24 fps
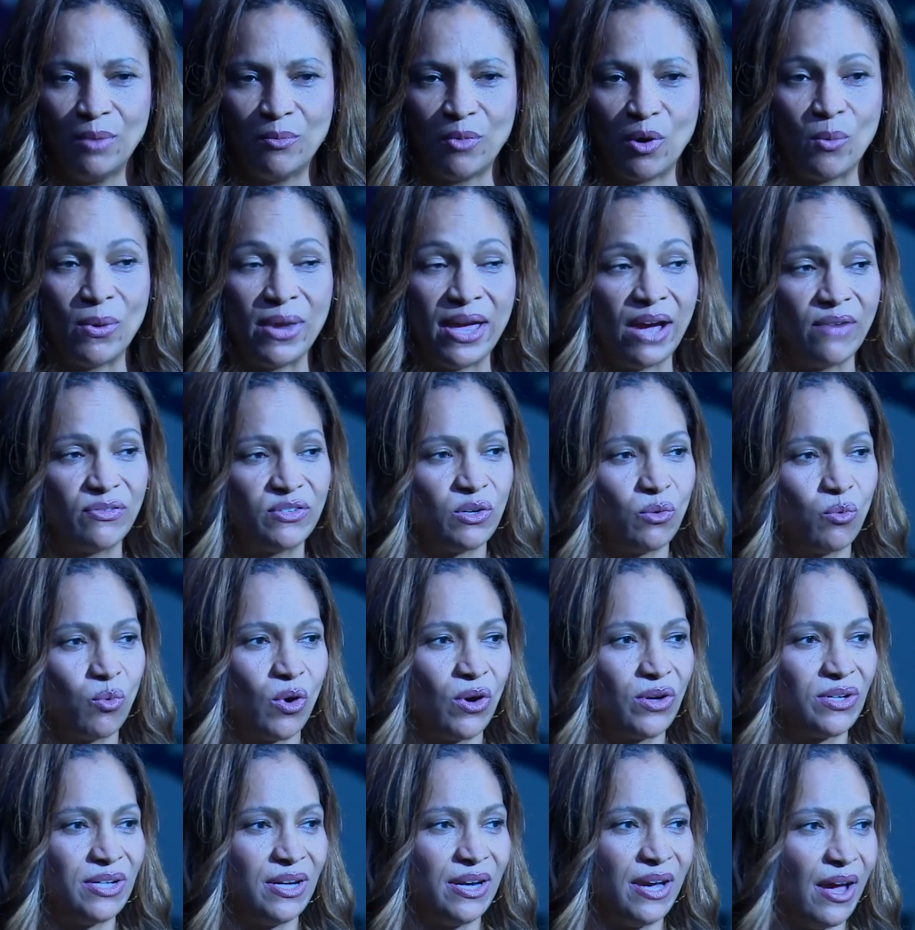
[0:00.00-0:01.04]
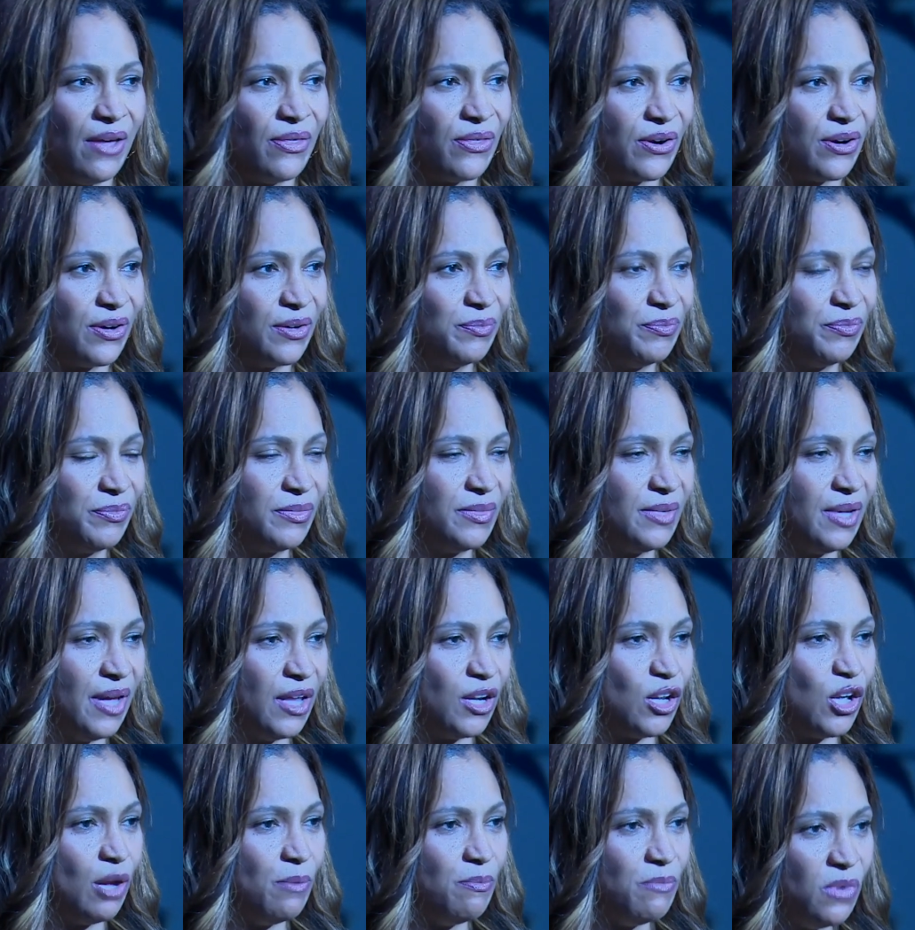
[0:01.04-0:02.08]
But we have to work together
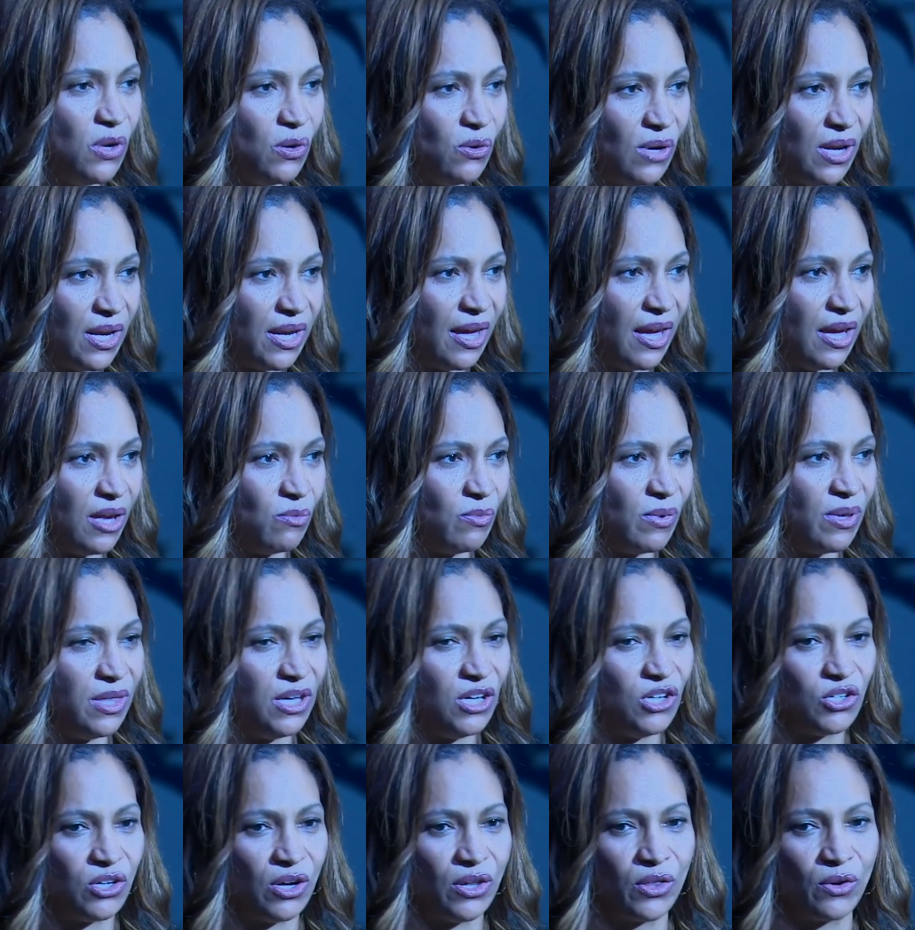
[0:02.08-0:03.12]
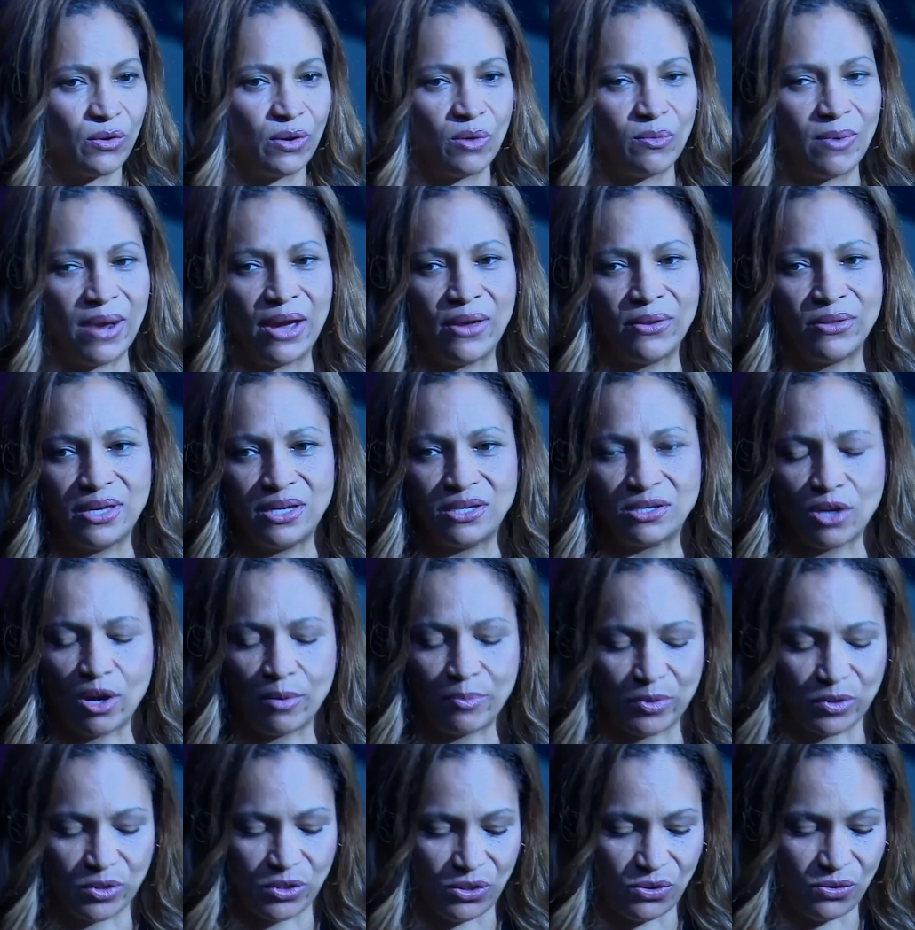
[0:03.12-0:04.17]
and communicate with each other around these
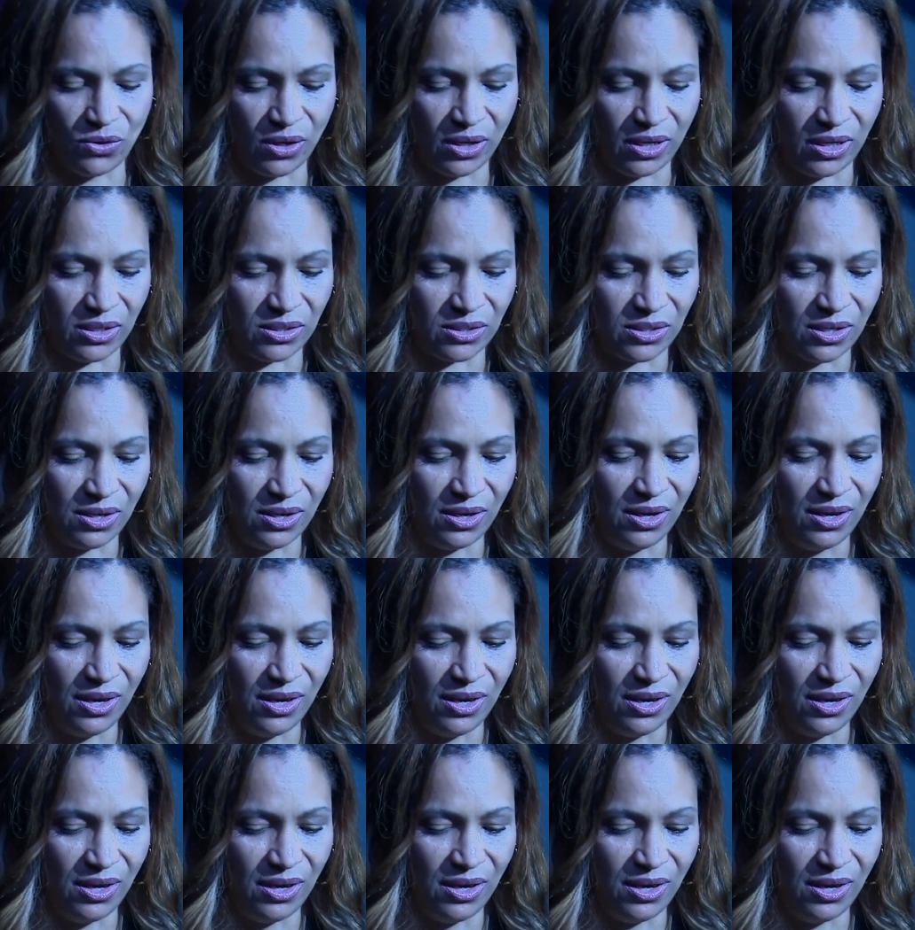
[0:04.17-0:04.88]
opportunities.